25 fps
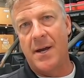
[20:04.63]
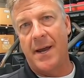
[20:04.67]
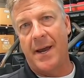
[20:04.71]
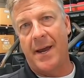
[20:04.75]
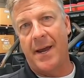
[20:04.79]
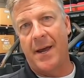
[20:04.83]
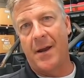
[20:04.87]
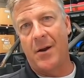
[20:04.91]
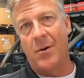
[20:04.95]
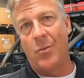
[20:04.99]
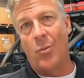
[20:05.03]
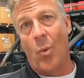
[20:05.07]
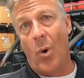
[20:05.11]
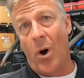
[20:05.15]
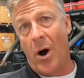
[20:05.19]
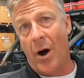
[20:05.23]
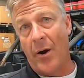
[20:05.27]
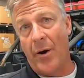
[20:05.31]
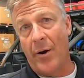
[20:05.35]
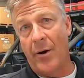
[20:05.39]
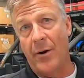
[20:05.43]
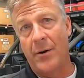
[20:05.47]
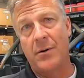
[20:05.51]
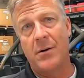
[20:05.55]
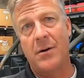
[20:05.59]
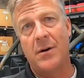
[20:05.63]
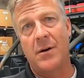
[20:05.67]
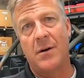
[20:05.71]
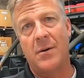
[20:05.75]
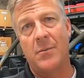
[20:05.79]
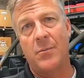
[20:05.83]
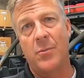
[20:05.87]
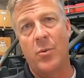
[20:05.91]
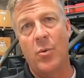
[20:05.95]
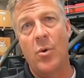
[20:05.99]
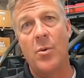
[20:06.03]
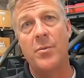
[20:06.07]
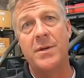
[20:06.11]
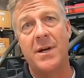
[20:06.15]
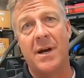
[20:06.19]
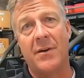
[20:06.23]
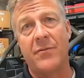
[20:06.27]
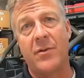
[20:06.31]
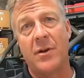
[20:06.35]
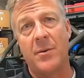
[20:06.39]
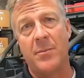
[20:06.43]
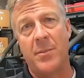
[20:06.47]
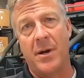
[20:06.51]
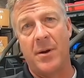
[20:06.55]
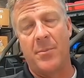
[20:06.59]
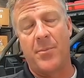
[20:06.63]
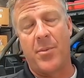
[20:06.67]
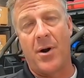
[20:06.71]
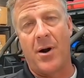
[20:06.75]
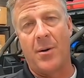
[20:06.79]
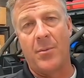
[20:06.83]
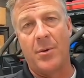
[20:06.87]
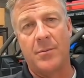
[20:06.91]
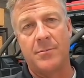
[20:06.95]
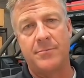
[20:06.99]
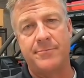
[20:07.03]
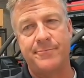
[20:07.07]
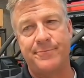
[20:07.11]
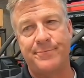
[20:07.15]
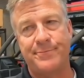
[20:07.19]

and water uh, will definitely be a problem.